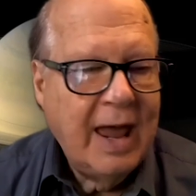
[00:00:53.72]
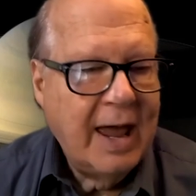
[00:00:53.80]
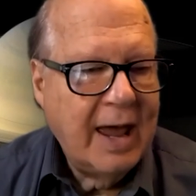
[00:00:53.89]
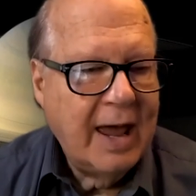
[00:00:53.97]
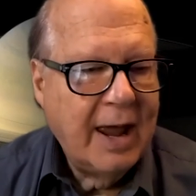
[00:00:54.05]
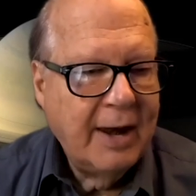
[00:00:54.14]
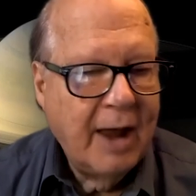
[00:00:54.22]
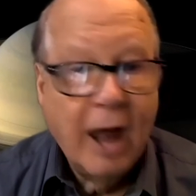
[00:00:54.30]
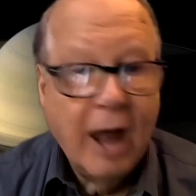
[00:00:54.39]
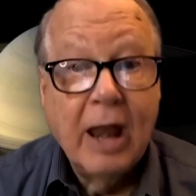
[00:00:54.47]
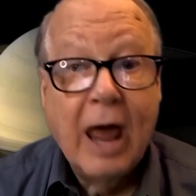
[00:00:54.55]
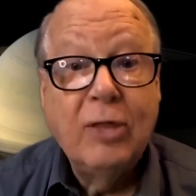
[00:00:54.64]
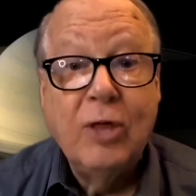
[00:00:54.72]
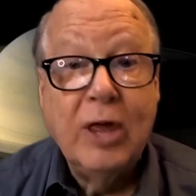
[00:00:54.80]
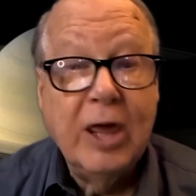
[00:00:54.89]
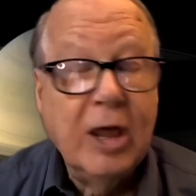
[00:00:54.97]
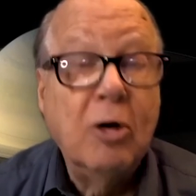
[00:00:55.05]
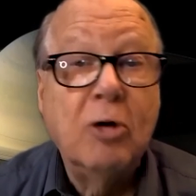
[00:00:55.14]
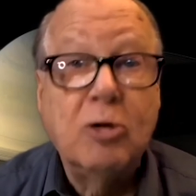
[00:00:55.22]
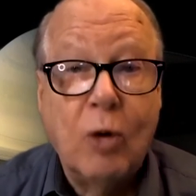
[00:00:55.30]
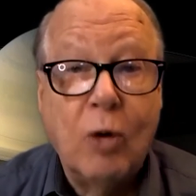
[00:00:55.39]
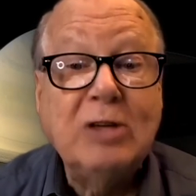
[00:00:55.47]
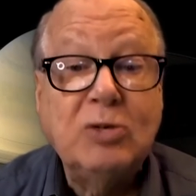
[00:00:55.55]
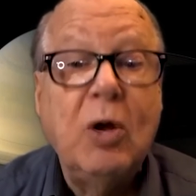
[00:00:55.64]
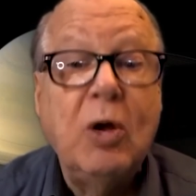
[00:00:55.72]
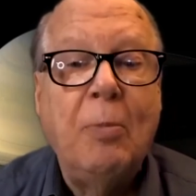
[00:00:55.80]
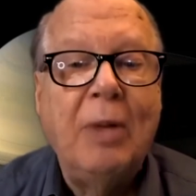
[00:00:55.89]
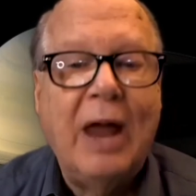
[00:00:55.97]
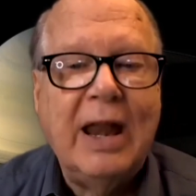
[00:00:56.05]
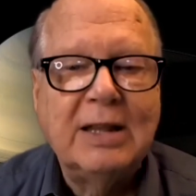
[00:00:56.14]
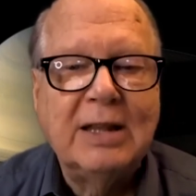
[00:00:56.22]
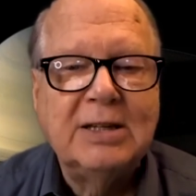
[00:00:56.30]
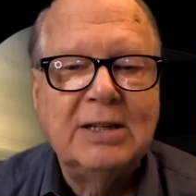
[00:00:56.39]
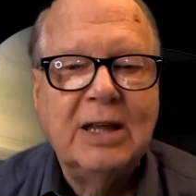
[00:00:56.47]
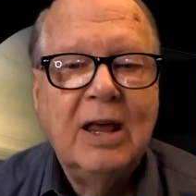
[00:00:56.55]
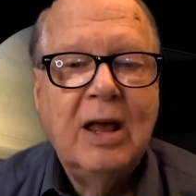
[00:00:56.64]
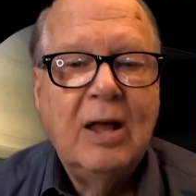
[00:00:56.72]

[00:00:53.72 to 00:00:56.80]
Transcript: And unlike the inner terrestrial planets